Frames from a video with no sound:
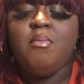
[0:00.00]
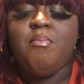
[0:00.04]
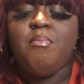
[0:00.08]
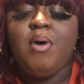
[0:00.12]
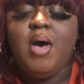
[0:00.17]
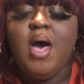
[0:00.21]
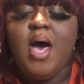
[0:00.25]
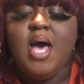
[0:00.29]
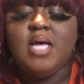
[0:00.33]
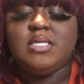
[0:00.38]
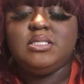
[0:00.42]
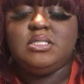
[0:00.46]

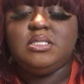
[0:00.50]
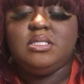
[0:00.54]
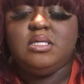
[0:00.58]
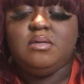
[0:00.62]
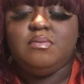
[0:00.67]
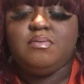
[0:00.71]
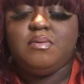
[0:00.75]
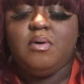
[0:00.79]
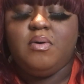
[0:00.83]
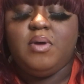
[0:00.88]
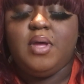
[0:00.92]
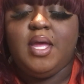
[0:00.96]

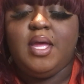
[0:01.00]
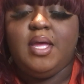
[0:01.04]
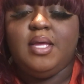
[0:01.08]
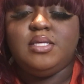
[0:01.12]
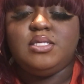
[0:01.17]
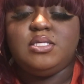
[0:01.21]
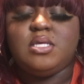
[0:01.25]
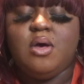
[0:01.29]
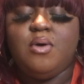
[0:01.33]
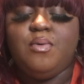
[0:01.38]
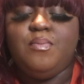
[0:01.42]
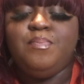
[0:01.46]
Positive, okay?
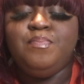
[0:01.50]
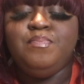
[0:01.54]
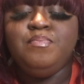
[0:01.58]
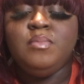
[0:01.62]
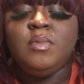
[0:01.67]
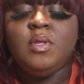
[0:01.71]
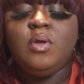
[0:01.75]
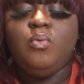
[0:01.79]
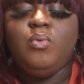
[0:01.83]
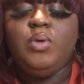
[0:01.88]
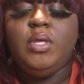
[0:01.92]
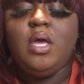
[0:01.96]
So,
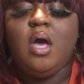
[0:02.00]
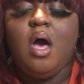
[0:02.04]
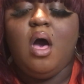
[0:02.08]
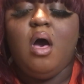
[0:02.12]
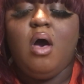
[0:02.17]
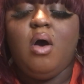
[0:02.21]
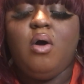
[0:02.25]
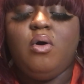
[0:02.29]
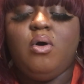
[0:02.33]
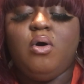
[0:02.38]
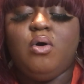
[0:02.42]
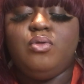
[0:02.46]
we
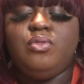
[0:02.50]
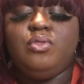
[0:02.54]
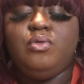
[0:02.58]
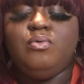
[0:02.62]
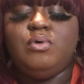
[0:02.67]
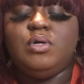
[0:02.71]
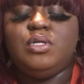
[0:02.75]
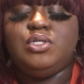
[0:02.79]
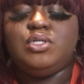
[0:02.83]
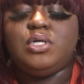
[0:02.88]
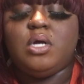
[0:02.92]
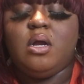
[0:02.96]
all go
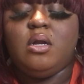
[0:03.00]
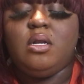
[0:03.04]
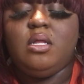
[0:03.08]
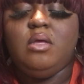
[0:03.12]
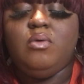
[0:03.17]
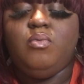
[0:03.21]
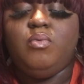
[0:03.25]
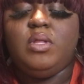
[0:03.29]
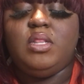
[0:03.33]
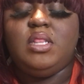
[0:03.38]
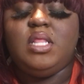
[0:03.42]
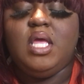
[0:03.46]
through a
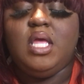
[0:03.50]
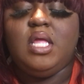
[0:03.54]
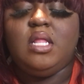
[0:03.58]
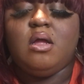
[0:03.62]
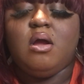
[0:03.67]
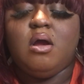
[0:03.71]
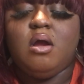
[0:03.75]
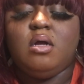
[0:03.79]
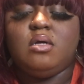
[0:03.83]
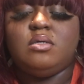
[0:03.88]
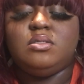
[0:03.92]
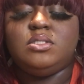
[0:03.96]
journey within
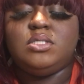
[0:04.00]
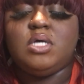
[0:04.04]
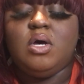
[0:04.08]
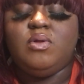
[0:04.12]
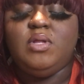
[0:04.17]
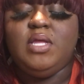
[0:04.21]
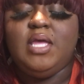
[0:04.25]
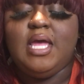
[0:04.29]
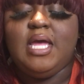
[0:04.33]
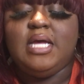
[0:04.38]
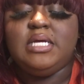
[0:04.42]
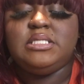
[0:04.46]
our
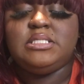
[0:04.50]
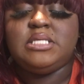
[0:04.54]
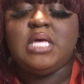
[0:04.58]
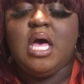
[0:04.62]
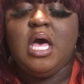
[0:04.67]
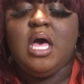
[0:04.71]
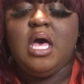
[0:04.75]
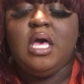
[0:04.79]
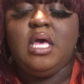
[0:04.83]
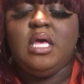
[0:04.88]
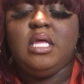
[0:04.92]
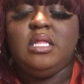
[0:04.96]
zodiac
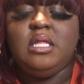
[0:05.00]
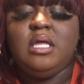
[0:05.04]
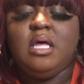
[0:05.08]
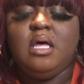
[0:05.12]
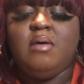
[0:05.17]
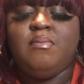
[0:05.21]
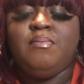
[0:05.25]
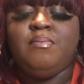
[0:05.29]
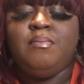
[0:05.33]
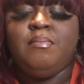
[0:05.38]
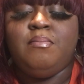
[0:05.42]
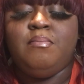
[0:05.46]
sign
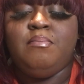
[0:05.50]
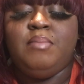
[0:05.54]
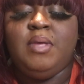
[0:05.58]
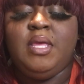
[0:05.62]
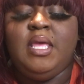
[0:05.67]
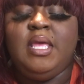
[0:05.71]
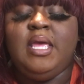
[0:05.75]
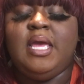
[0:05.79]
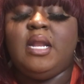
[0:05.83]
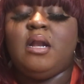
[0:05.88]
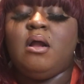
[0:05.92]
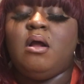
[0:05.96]
of
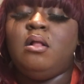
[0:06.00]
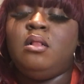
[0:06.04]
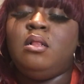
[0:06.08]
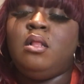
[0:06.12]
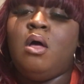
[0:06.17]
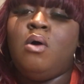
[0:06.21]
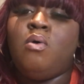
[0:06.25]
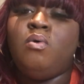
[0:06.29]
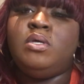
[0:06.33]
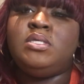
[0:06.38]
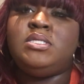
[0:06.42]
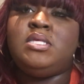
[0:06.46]
being at our
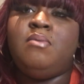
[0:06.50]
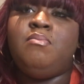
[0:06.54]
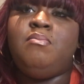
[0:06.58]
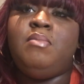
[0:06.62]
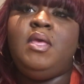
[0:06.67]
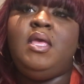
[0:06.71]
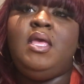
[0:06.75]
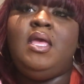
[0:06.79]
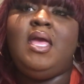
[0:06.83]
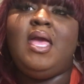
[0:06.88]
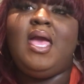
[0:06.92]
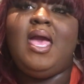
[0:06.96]
lowest and
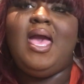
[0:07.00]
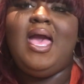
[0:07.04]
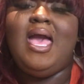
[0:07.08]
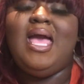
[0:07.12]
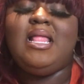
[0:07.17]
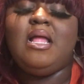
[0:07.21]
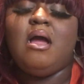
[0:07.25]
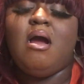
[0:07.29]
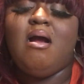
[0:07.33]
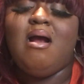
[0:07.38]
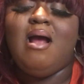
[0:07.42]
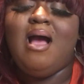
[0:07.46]
being
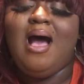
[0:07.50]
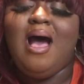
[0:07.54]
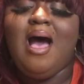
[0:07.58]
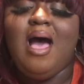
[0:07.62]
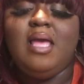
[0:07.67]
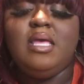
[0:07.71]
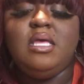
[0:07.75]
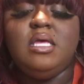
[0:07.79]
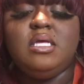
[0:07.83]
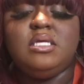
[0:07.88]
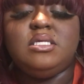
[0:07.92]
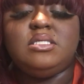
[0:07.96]
at our
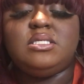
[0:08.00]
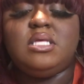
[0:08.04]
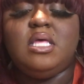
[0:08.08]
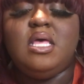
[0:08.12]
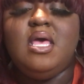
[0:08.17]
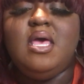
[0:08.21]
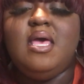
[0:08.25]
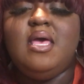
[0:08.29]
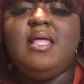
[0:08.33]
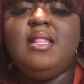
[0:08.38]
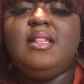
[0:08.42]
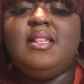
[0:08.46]
highest
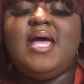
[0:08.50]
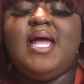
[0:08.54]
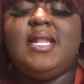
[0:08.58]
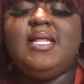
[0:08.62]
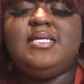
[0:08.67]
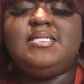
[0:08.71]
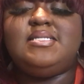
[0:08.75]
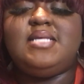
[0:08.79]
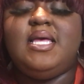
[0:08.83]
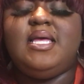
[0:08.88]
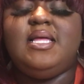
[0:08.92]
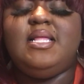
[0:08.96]
that
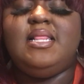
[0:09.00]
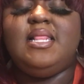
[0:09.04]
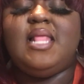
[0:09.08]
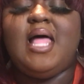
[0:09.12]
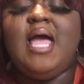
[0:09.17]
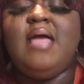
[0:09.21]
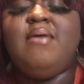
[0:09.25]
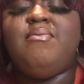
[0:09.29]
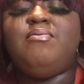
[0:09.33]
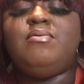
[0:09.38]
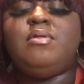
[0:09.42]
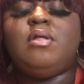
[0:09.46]
is a
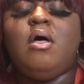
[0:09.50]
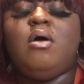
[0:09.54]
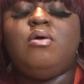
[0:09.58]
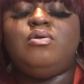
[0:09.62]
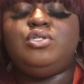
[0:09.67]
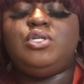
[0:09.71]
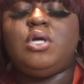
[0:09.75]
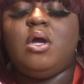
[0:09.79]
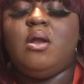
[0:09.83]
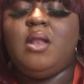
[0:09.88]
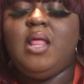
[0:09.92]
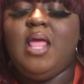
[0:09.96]

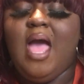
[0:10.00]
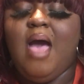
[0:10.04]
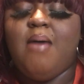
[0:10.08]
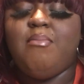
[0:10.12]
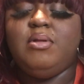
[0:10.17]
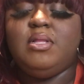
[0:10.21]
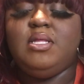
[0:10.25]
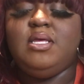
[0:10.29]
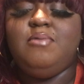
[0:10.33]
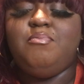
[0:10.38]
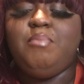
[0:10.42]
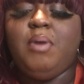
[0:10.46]
lifelong journey, I
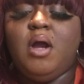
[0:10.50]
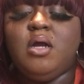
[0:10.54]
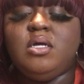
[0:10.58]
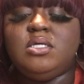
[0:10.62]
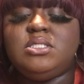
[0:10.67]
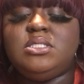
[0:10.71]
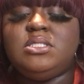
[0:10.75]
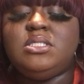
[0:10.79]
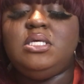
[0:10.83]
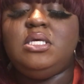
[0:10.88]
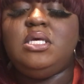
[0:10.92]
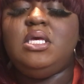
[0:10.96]
believe
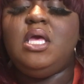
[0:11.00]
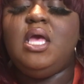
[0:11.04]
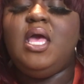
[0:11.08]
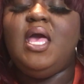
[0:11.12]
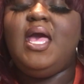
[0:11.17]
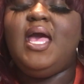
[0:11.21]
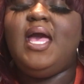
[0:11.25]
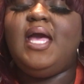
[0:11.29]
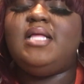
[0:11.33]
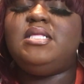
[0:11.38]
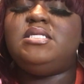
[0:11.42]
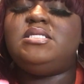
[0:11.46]
personally.
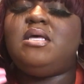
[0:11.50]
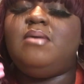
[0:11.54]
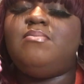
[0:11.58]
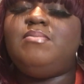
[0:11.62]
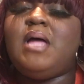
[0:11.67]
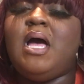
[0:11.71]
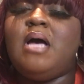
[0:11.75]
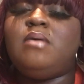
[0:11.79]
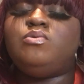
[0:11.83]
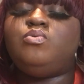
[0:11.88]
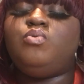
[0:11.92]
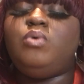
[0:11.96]
And
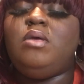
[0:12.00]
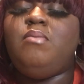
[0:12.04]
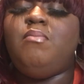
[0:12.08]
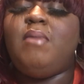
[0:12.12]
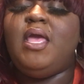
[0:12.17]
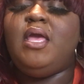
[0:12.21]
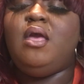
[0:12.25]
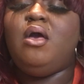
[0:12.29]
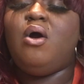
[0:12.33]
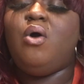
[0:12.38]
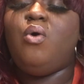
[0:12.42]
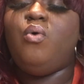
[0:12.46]
sometimes we
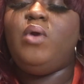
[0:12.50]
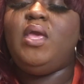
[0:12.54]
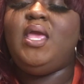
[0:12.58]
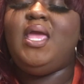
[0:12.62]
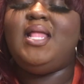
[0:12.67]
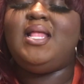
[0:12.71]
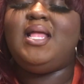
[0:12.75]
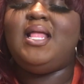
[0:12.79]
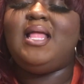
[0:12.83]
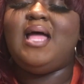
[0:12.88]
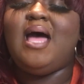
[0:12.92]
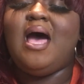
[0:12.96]
may go
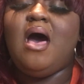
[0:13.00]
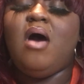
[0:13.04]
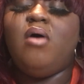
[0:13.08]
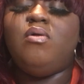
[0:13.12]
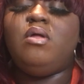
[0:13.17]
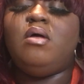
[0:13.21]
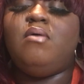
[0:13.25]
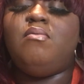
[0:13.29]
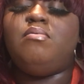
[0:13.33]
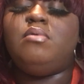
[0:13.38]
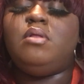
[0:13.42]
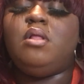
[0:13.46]
in and
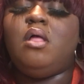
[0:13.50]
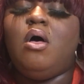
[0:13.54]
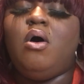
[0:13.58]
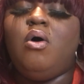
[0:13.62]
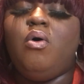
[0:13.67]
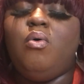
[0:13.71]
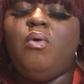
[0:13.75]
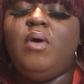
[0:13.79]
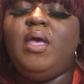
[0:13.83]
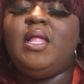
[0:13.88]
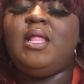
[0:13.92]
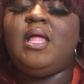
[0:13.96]
out of
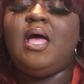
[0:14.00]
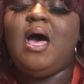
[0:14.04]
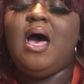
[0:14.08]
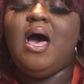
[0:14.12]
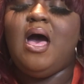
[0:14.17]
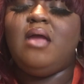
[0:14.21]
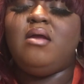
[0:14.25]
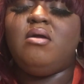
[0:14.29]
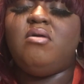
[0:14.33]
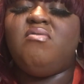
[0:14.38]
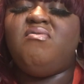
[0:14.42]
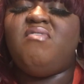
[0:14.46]
low and
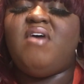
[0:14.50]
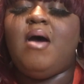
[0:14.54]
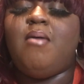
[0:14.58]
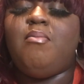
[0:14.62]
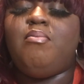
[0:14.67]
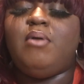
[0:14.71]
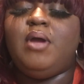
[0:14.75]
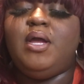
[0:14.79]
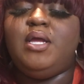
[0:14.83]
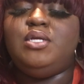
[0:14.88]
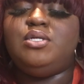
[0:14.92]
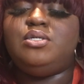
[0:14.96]
higher
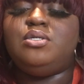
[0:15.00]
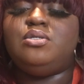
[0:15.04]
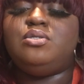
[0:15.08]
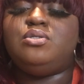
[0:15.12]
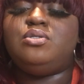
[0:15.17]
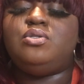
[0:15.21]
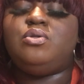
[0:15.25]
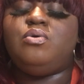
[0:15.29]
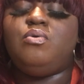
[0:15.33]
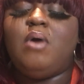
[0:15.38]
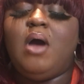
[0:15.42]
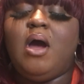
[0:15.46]

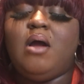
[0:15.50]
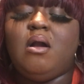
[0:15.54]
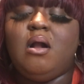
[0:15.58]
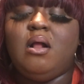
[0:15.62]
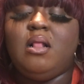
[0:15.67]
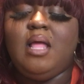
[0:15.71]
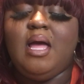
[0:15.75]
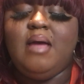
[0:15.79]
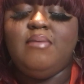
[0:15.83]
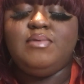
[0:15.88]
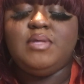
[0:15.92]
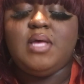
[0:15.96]
vibrations throughout
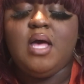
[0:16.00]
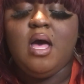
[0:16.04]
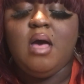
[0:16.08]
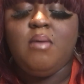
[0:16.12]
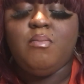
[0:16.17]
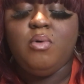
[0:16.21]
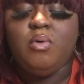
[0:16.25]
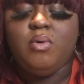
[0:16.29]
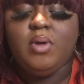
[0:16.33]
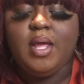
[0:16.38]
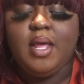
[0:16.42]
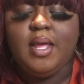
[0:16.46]
our
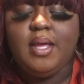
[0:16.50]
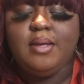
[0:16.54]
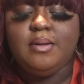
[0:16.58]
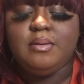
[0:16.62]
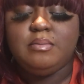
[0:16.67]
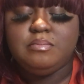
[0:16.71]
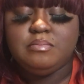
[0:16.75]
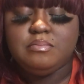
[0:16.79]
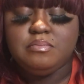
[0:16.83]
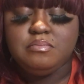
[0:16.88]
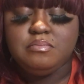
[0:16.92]
lifetime, okay?